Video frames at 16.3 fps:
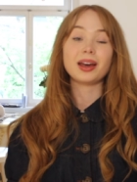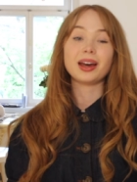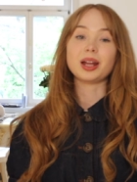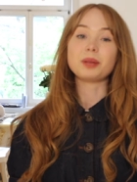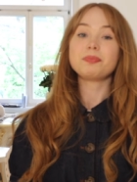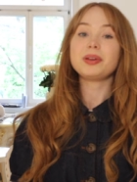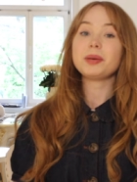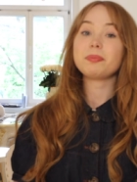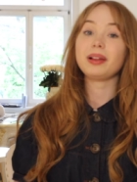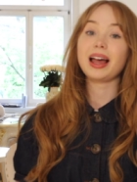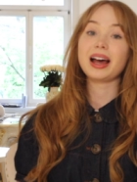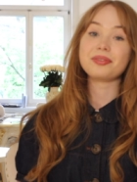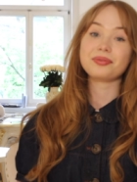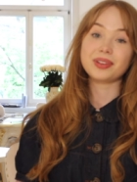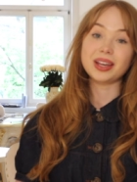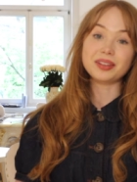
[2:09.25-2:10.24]
and people
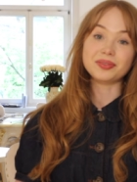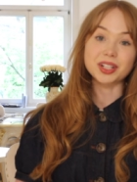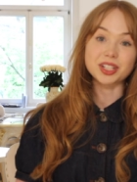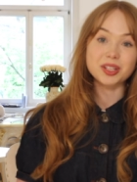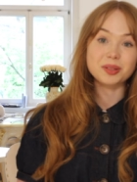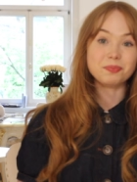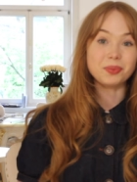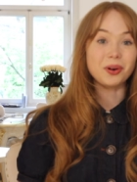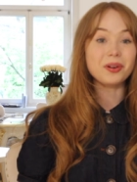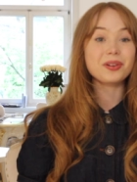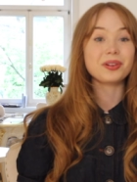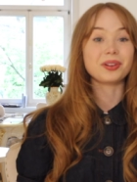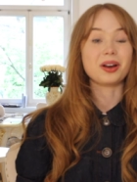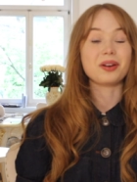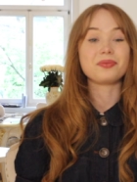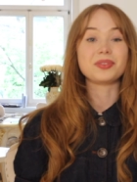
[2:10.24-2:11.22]
have even
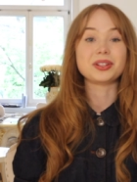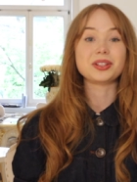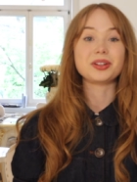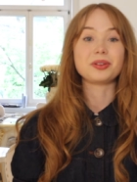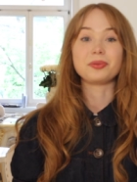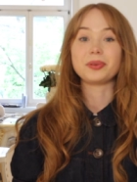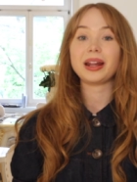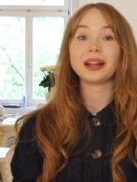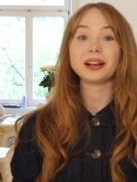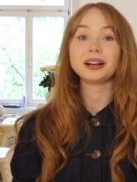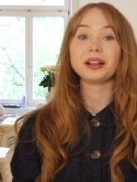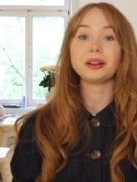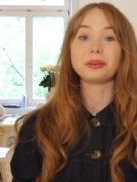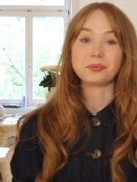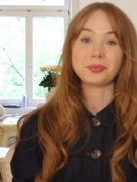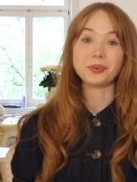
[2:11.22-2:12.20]
spoken of a
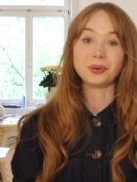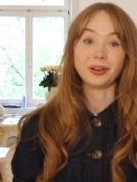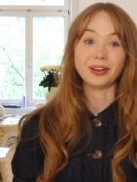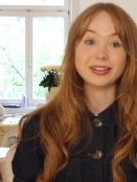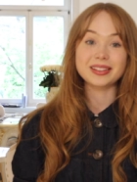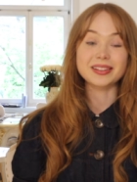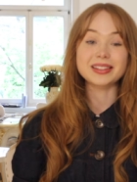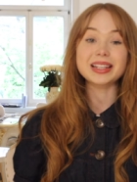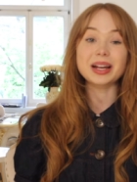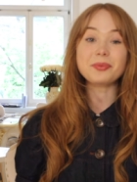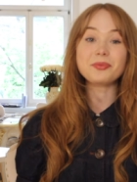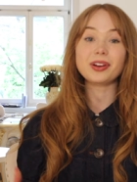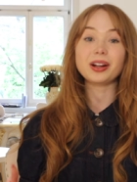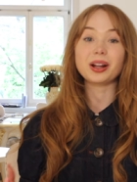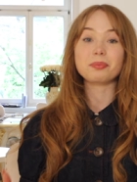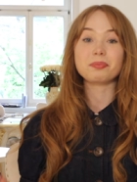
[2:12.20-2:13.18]
tyrannical rule, so
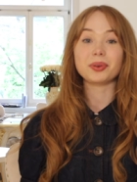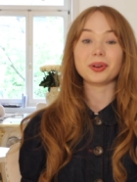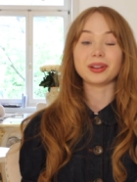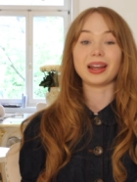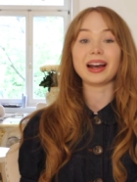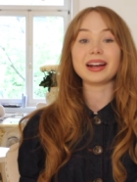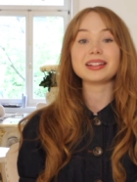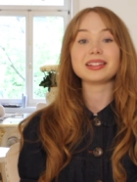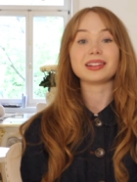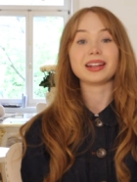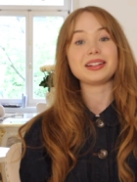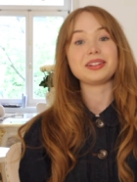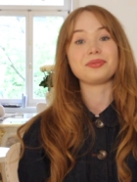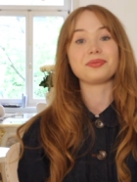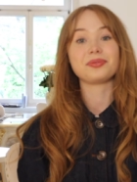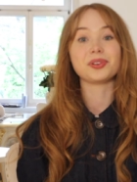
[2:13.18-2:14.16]
something the book
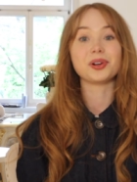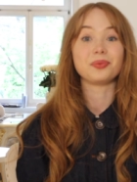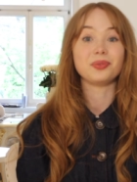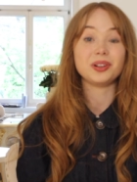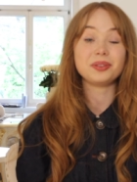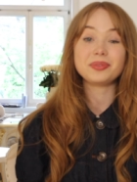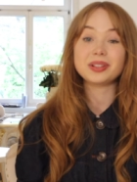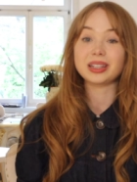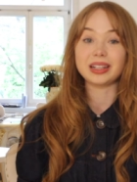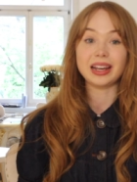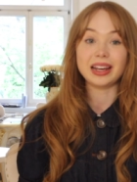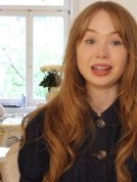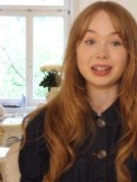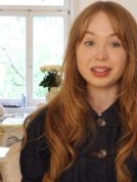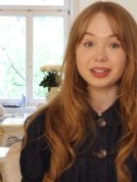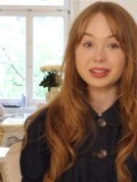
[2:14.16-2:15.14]
1984 vividly
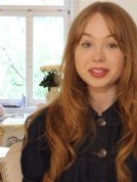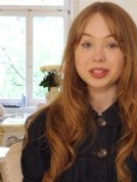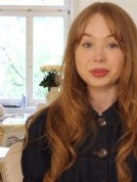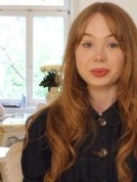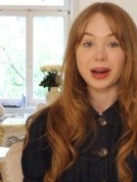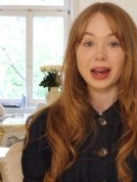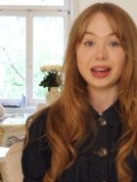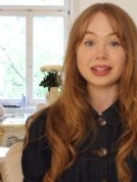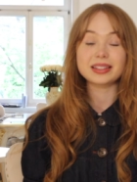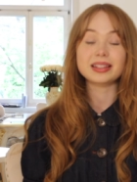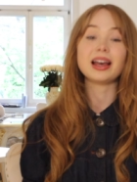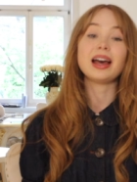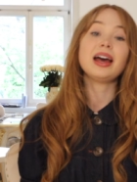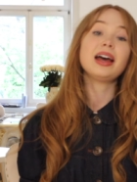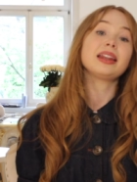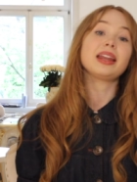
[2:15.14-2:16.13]
illustrates,
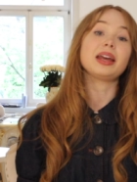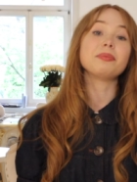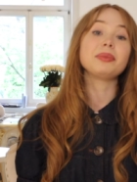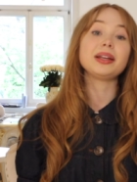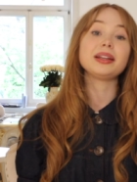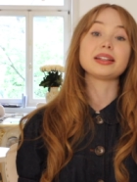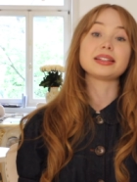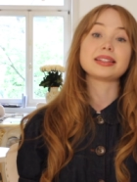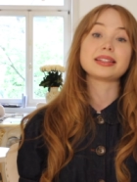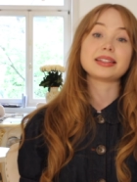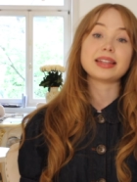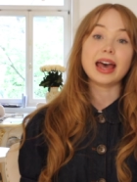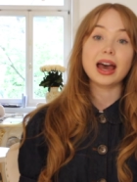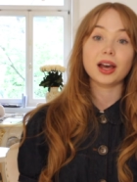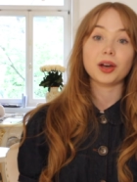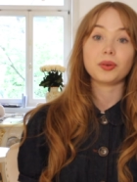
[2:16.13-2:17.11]
namely the
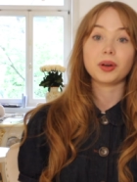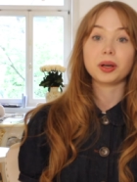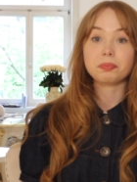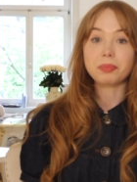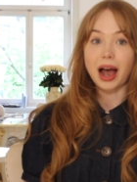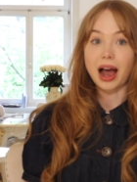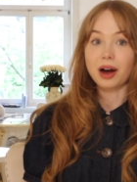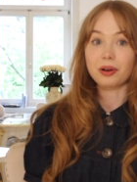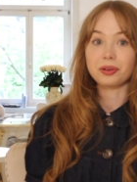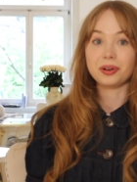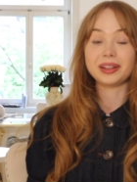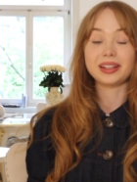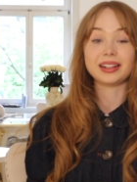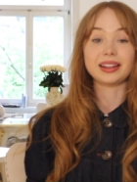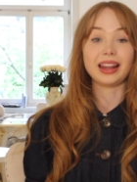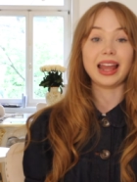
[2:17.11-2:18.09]
staggering power
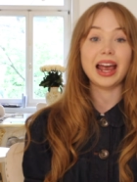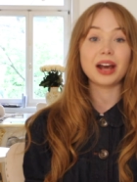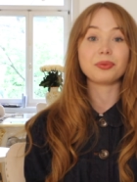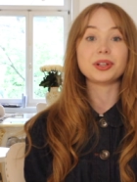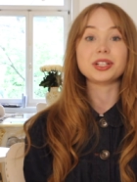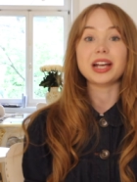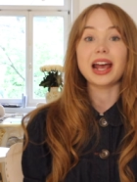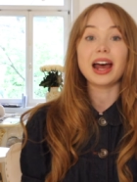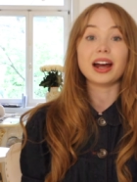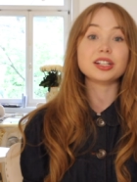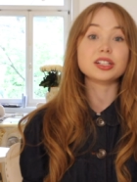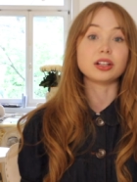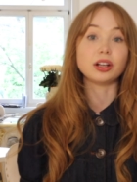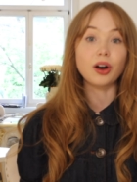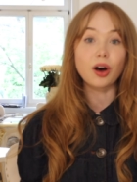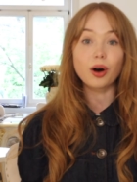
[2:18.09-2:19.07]
that language
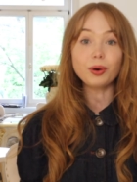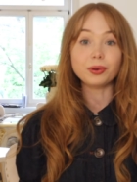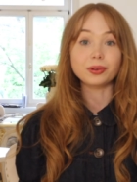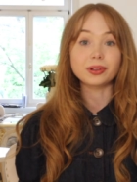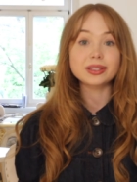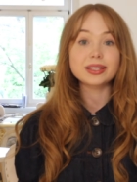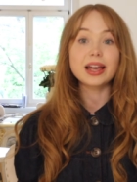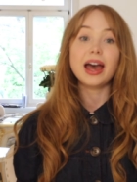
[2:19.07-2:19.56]
actually holds,